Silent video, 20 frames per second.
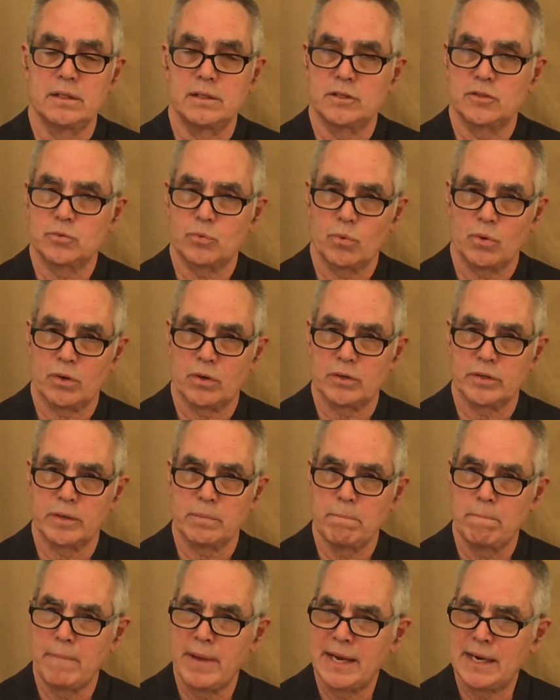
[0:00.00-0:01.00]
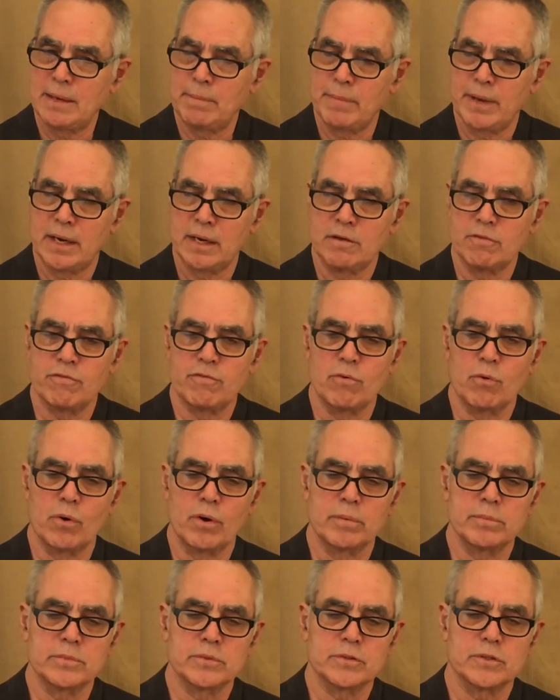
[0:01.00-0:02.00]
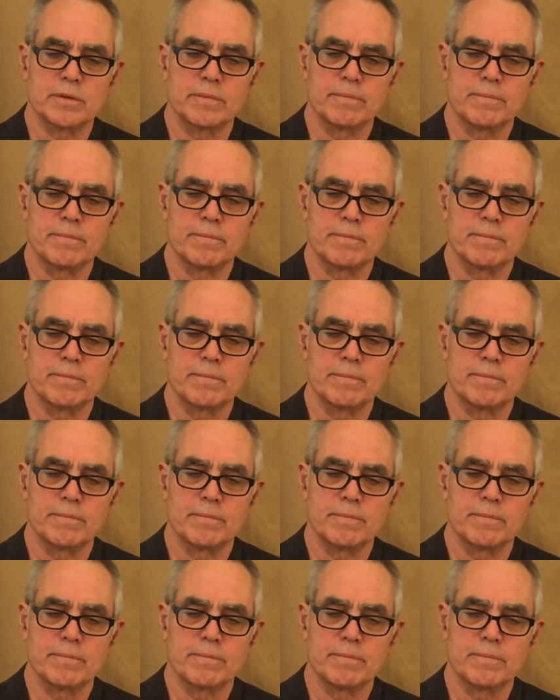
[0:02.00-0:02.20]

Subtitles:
this world in many, many forms,